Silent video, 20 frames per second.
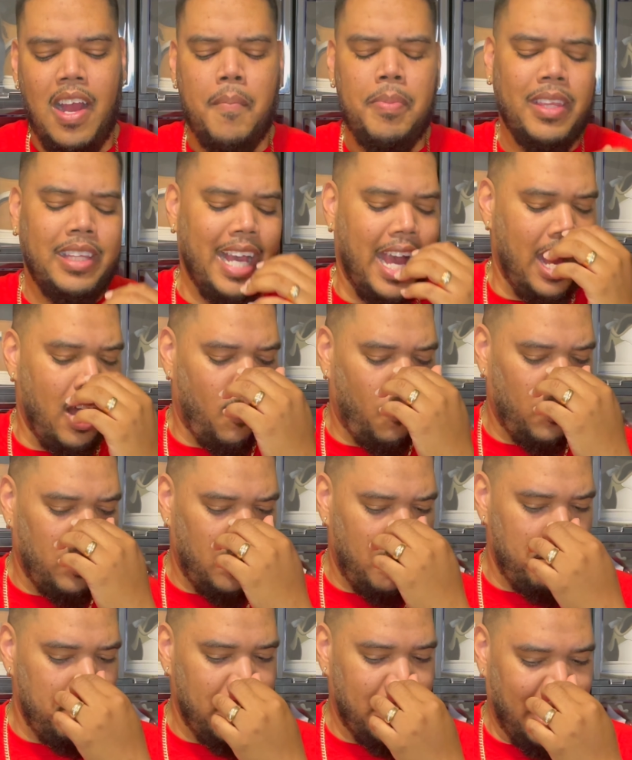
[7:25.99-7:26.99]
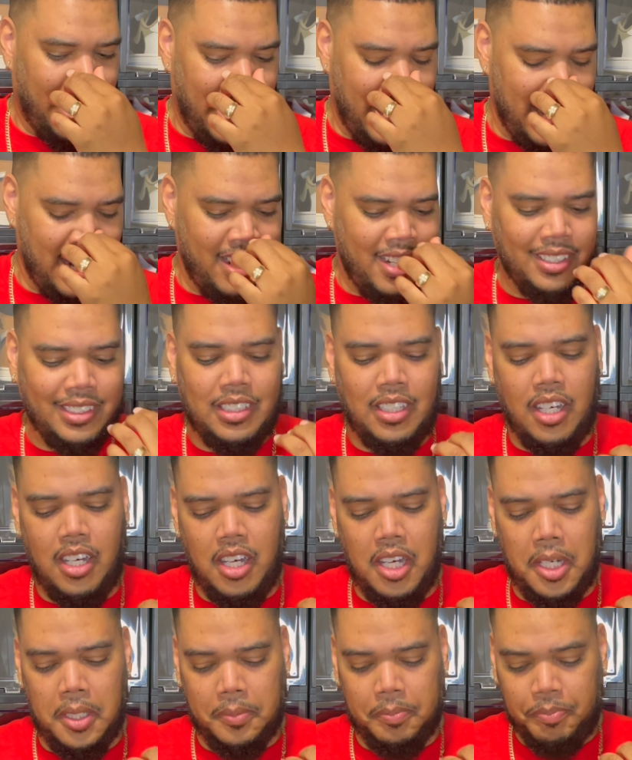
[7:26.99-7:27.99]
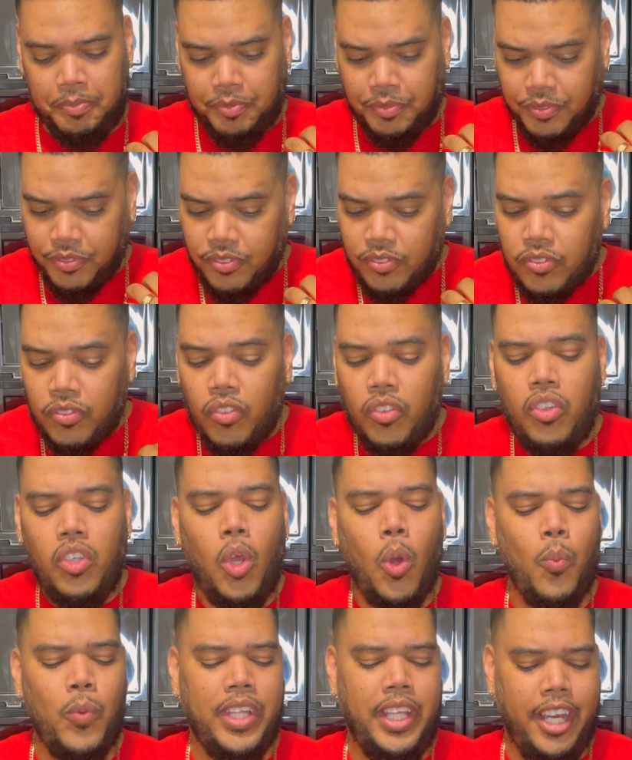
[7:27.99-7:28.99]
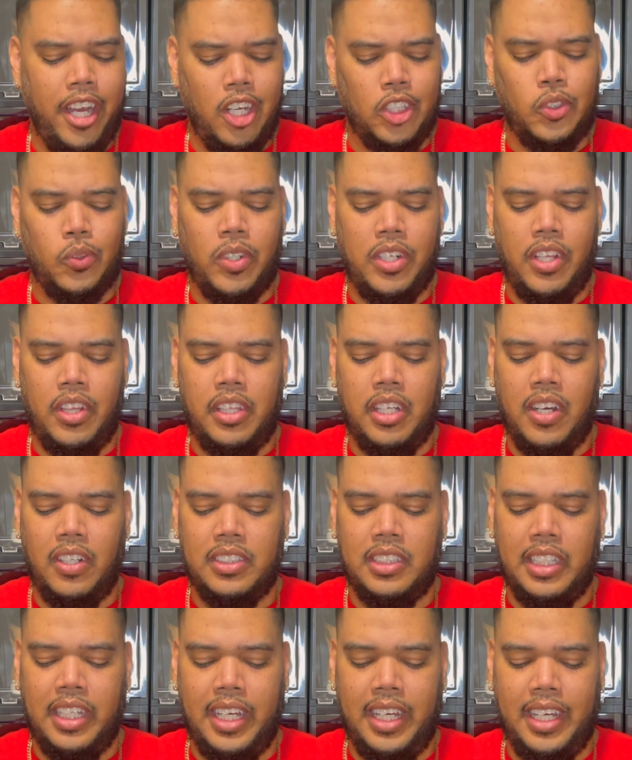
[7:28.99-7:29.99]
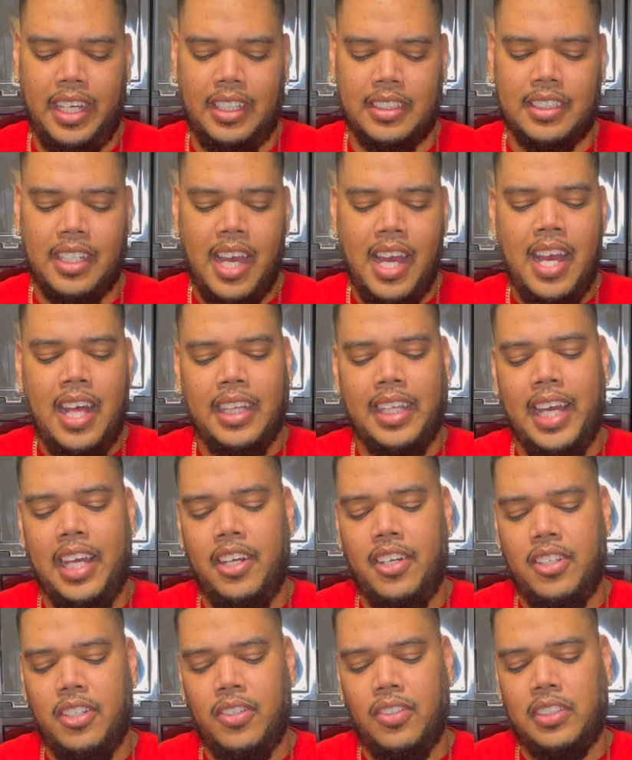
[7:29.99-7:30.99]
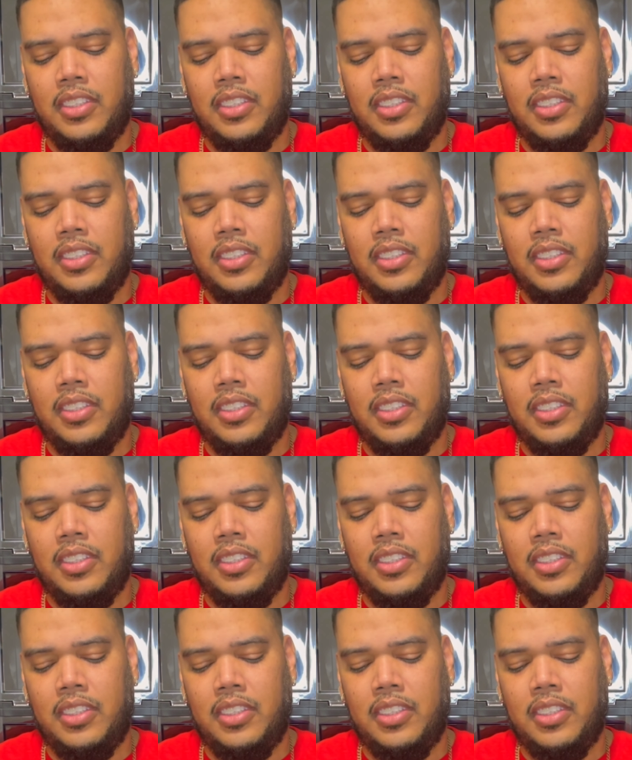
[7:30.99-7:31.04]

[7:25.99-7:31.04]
Now I will be honest, with Air Jordan 13s, they do